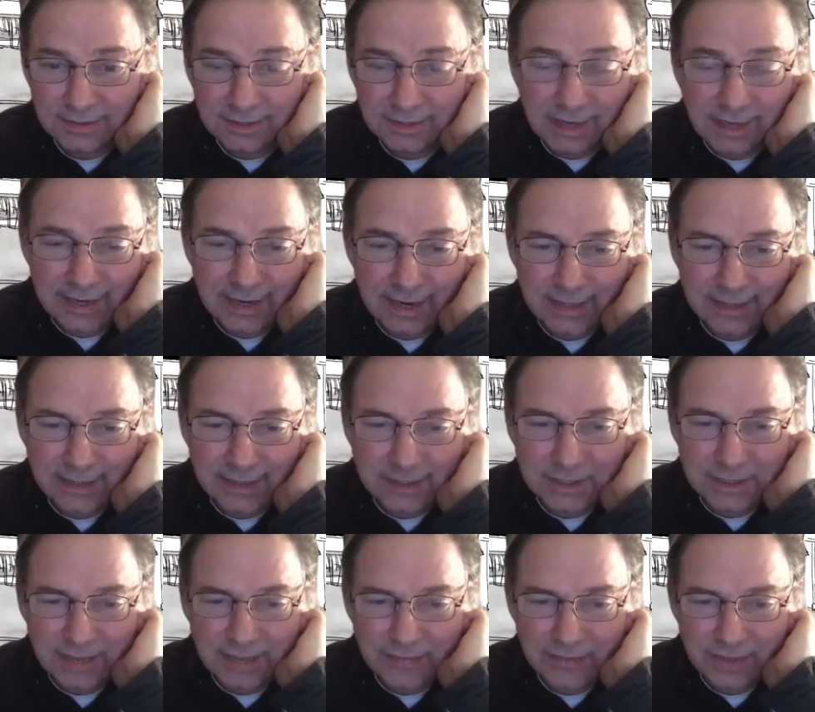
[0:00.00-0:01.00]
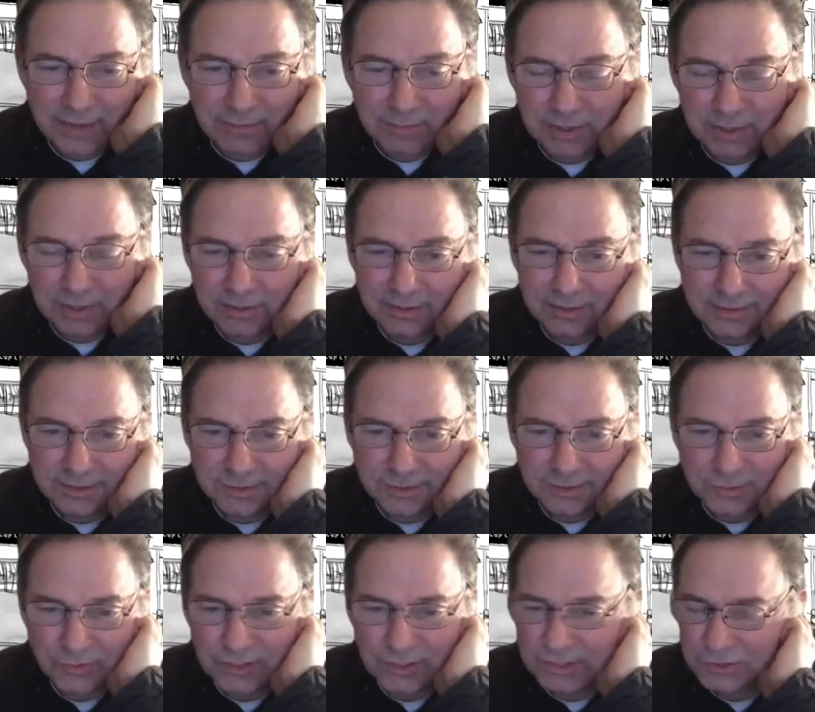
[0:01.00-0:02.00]
And that's, I think, because it's
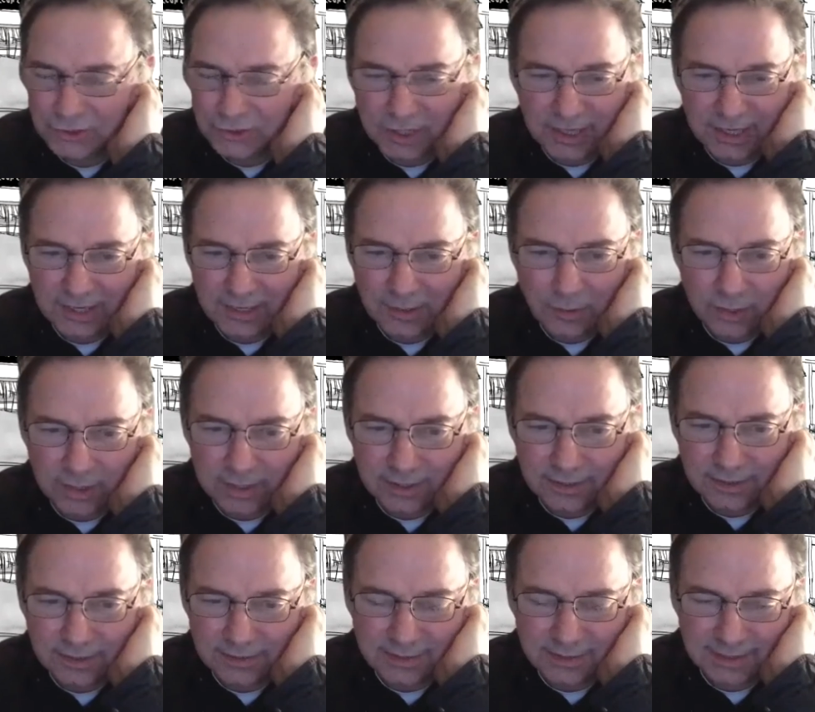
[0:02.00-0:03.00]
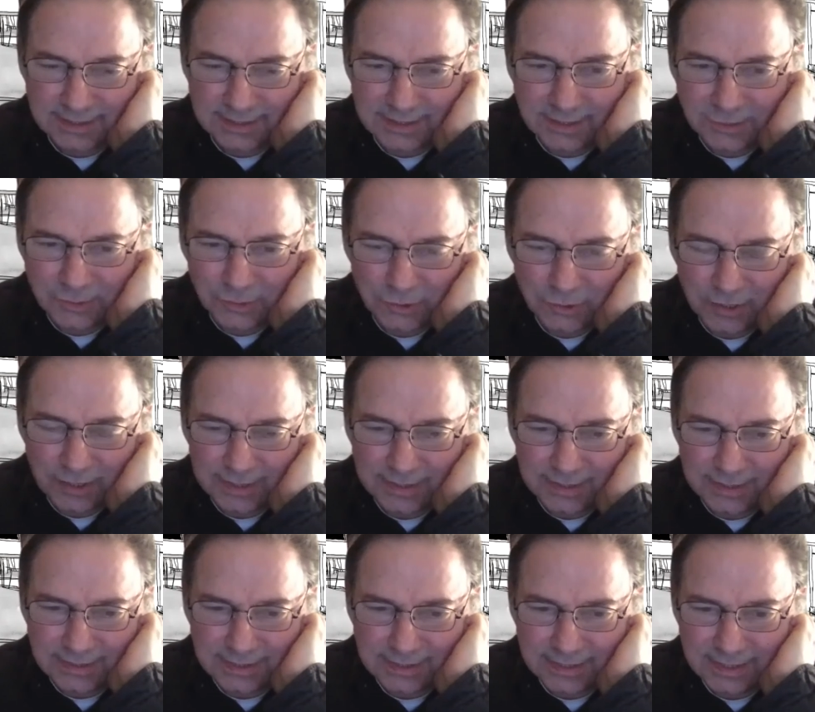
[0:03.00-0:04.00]
reaching an audience that's
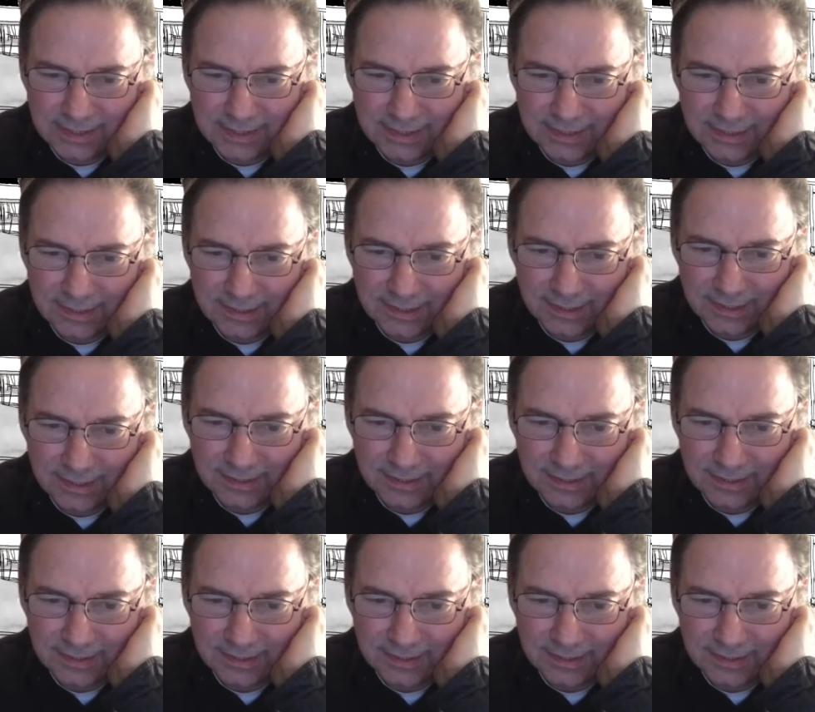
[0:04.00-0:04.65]
interested in